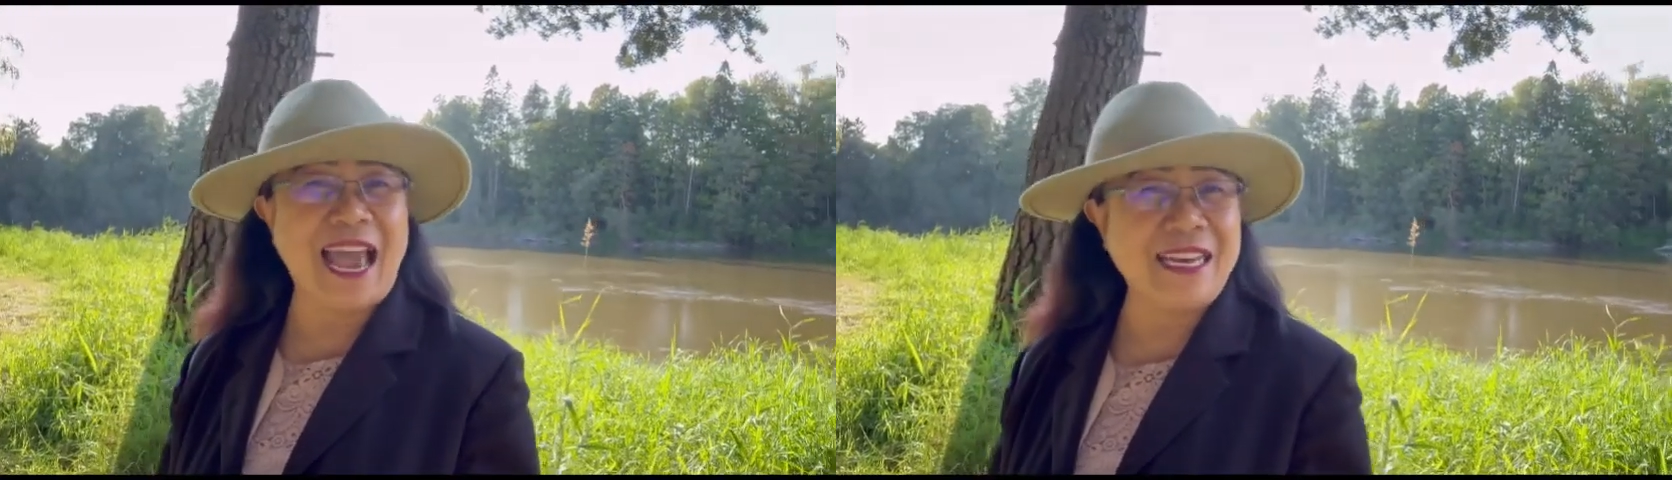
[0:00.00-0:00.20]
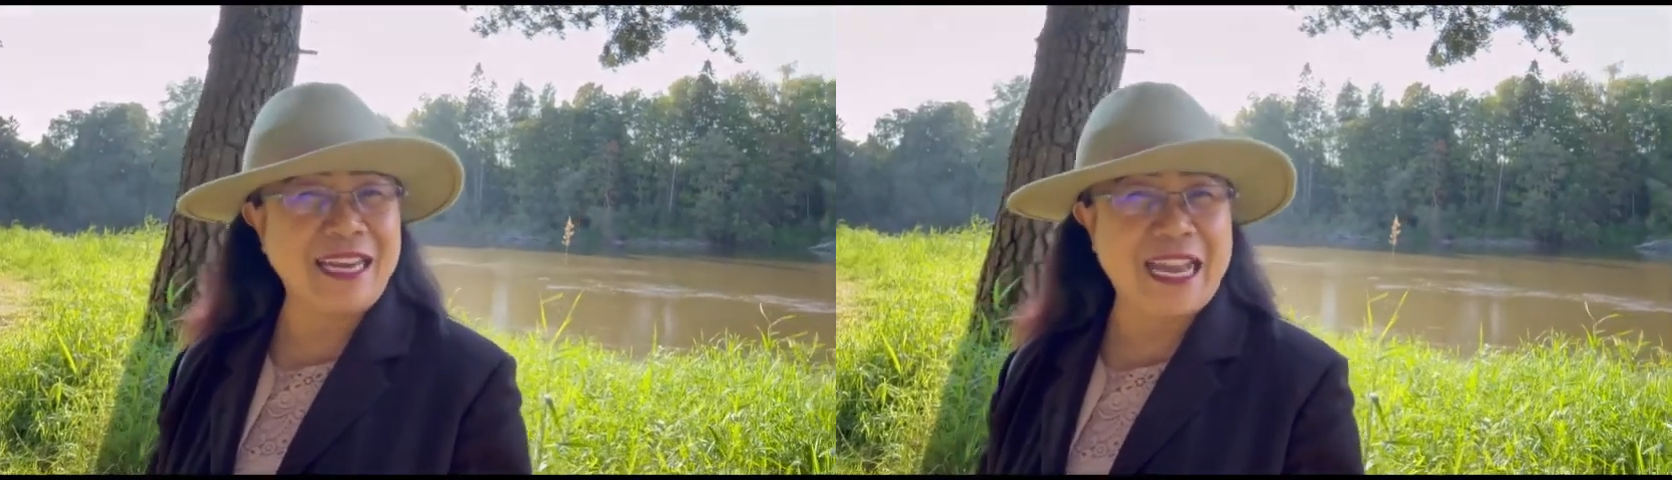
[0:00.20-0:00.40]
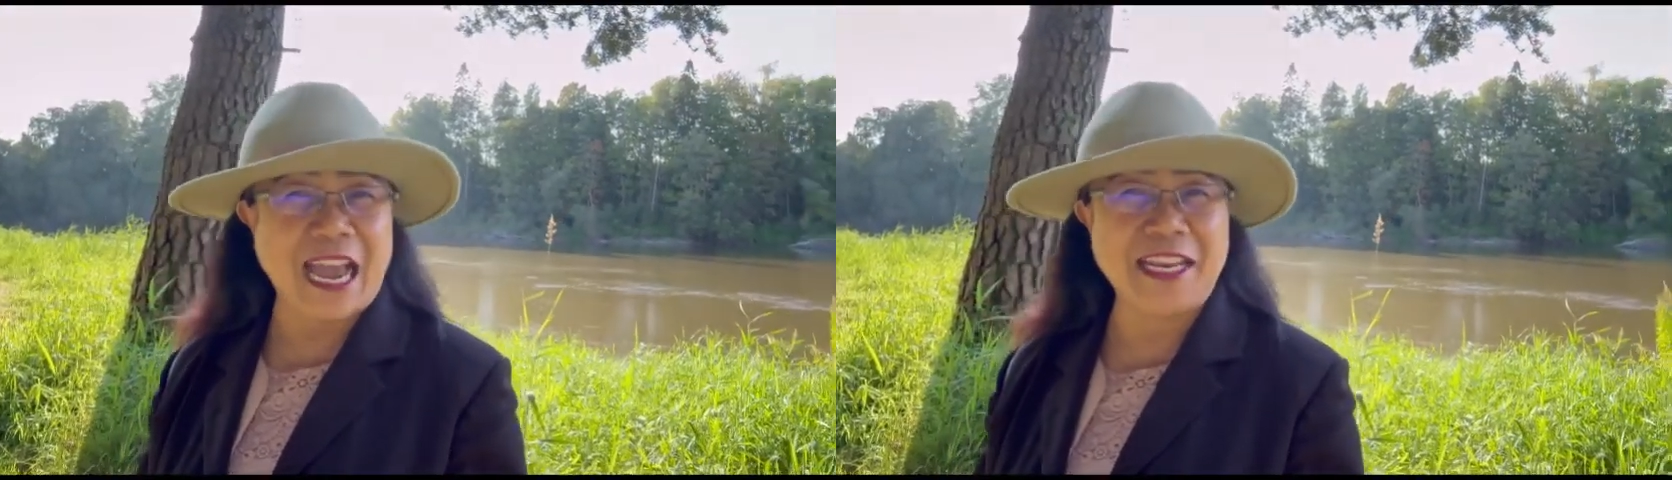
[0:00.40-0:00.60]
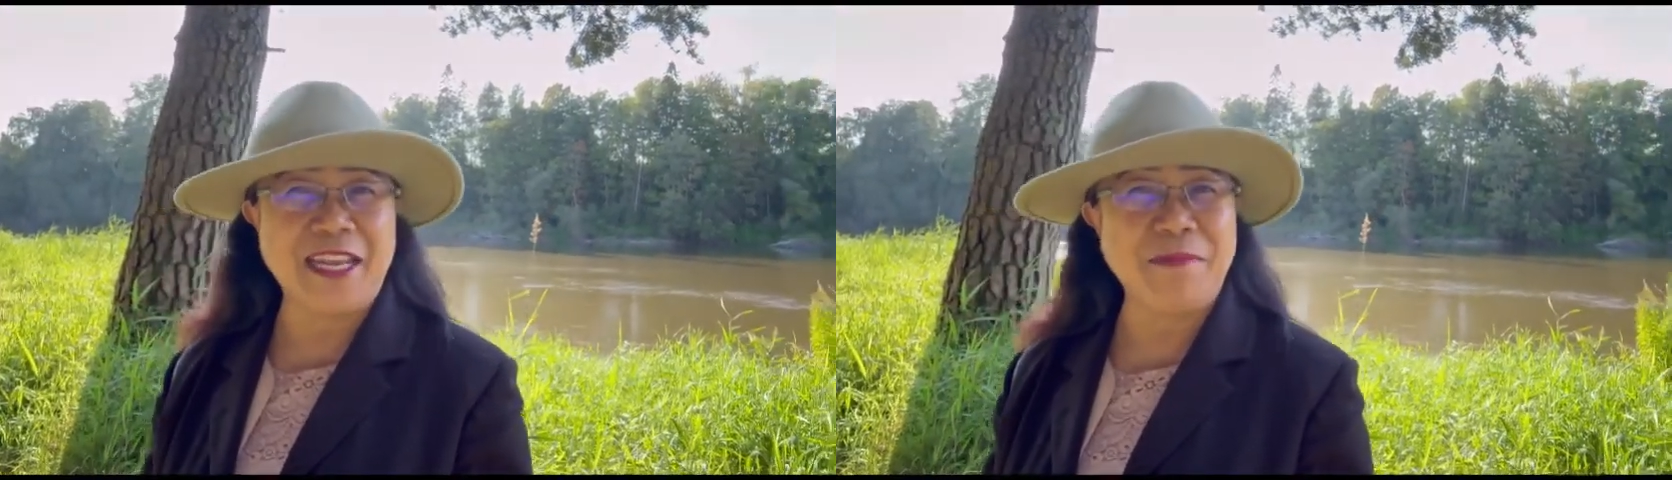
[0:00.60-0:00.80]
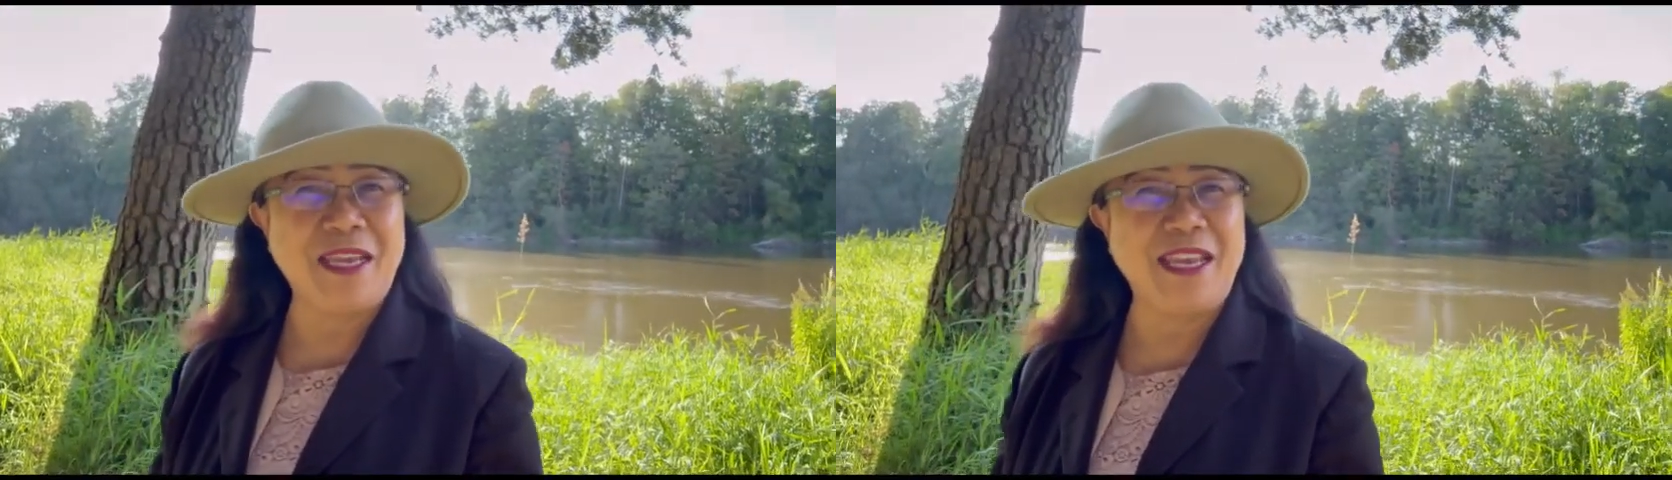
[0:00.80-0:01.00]
and
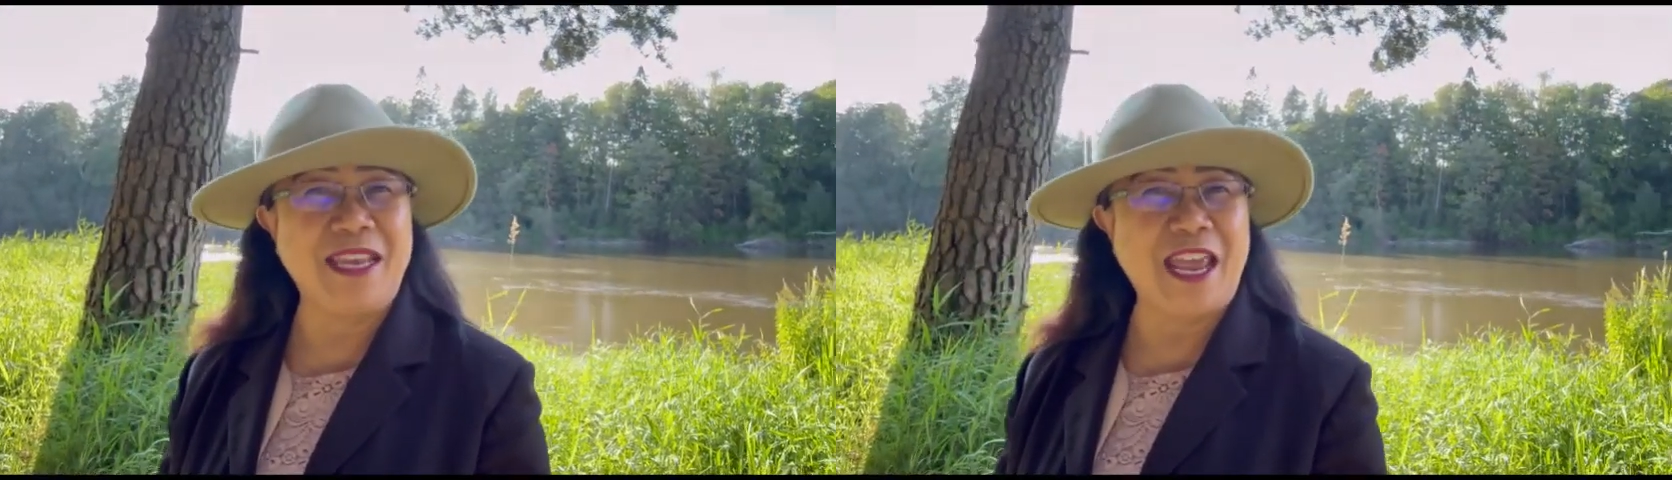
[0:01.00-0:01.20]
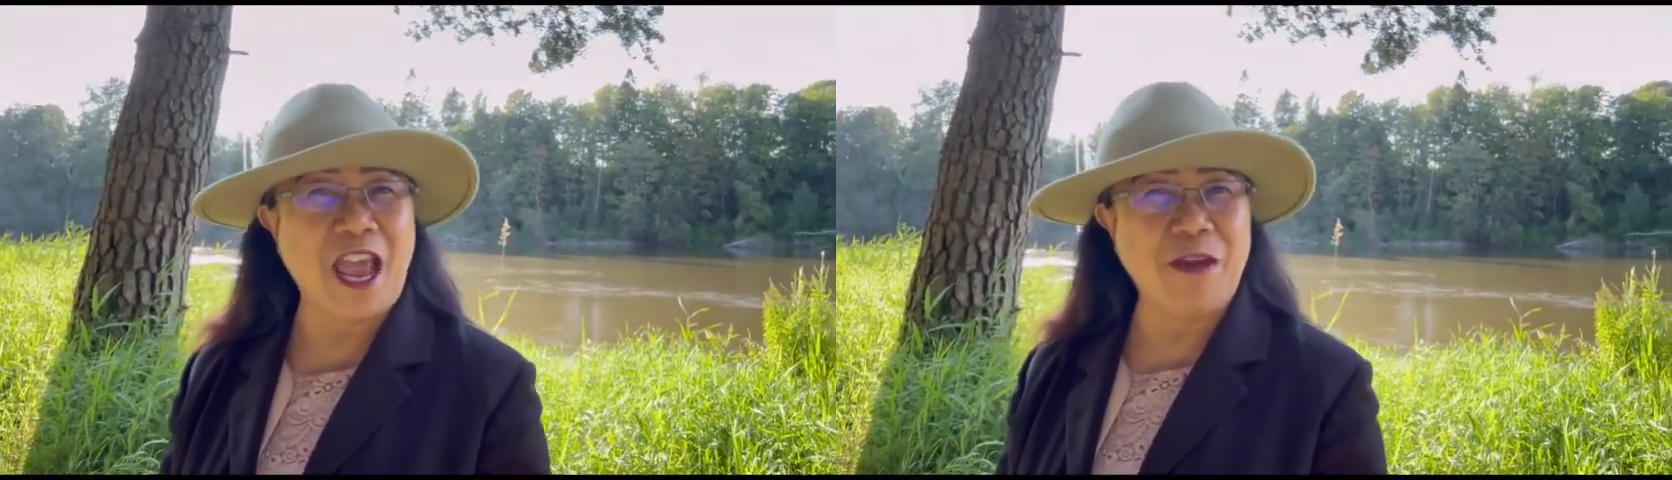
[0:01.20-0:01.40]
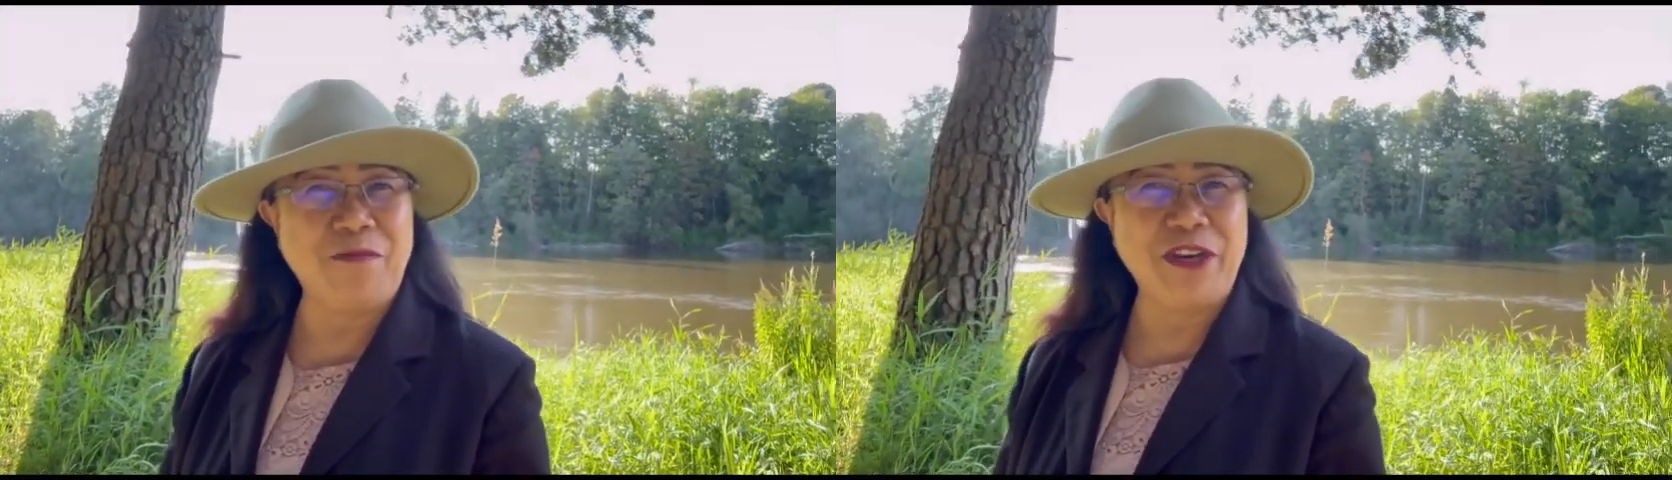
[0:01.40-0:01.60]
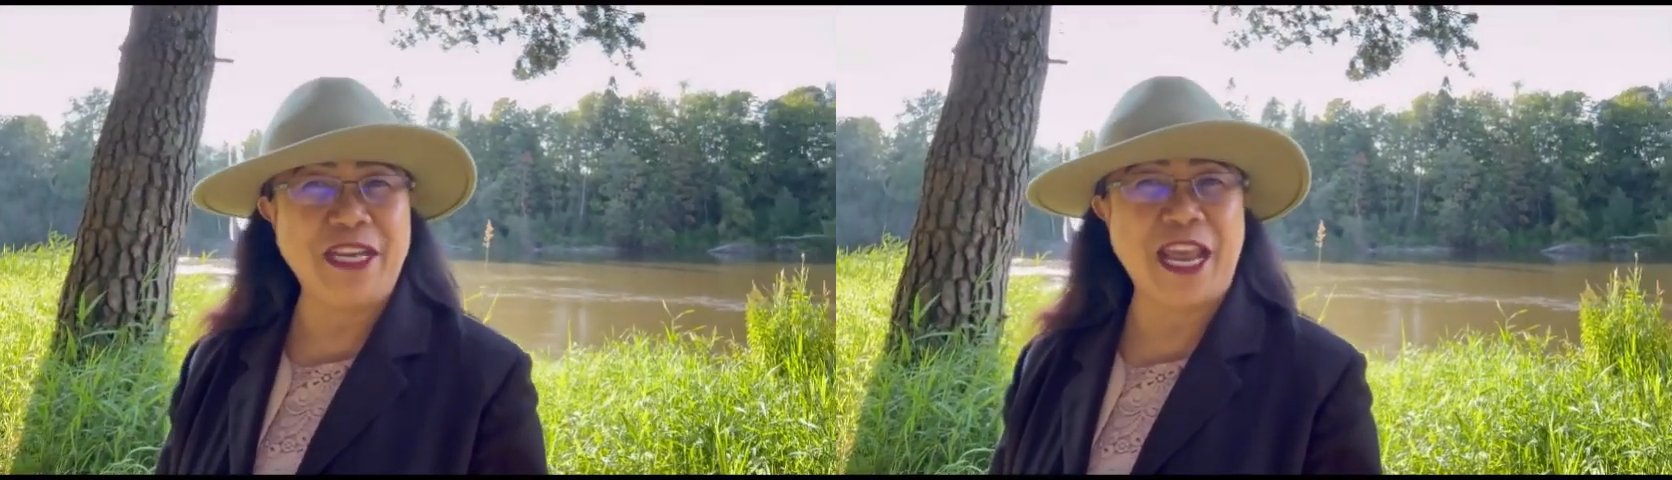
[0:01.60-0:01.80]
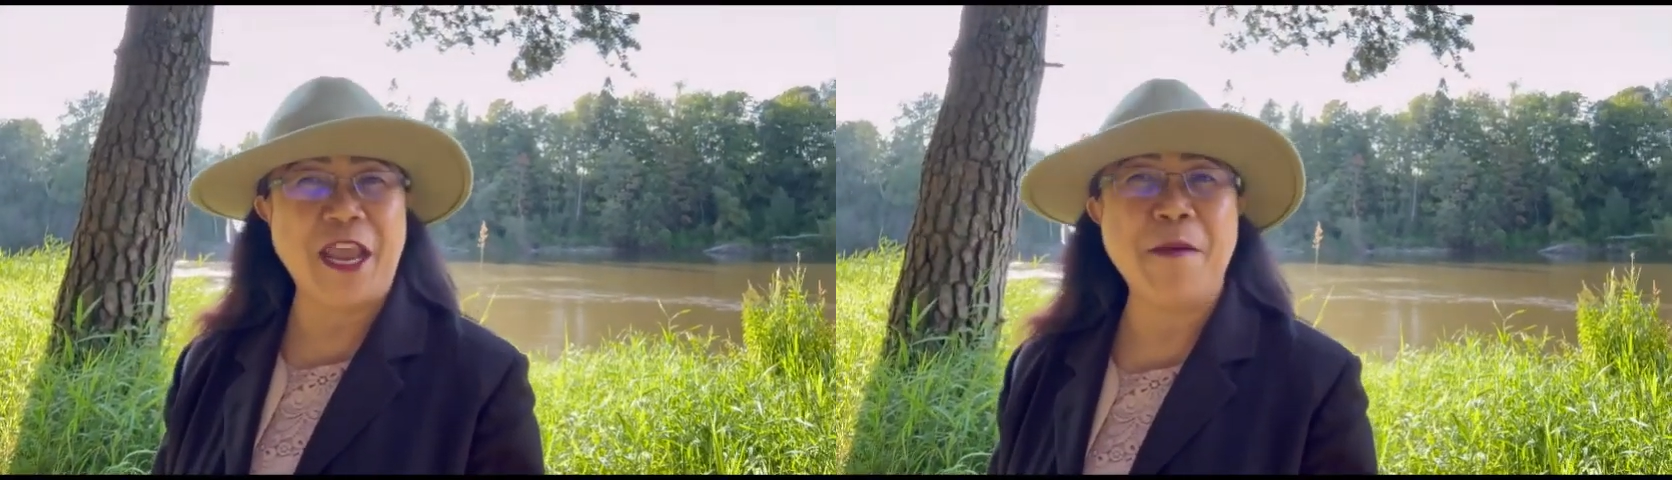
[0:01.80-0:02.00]
guiding me every
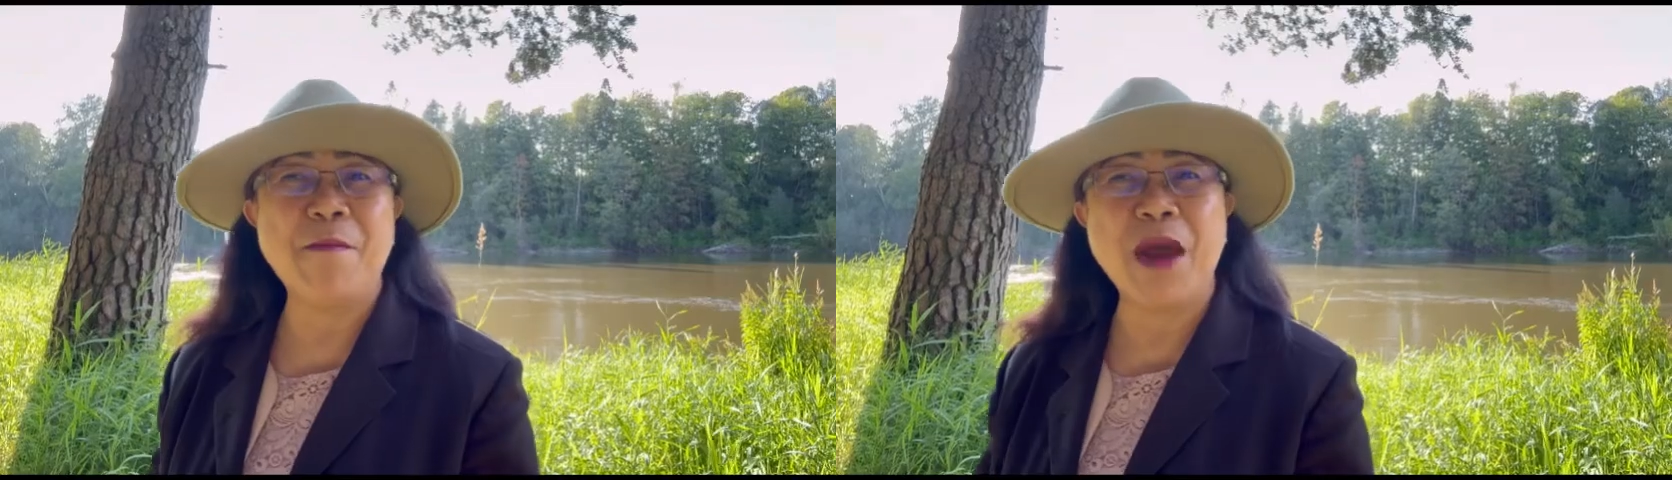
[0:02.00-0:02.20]
day.